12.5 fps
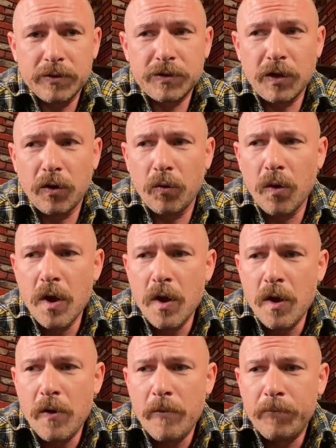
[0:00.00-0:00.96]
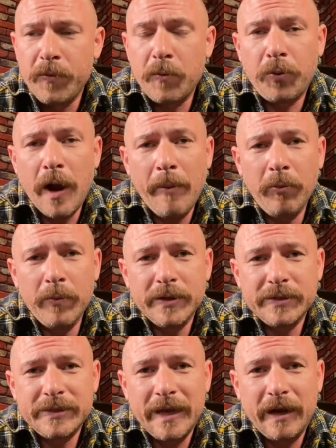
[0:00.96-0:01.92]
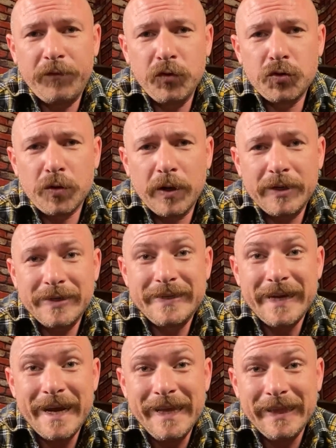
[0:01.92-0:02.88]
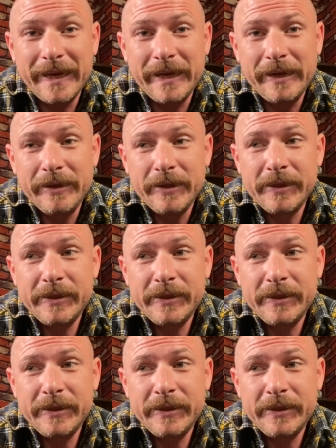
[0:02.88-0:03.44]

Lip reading: So the problem is that if you drink daily,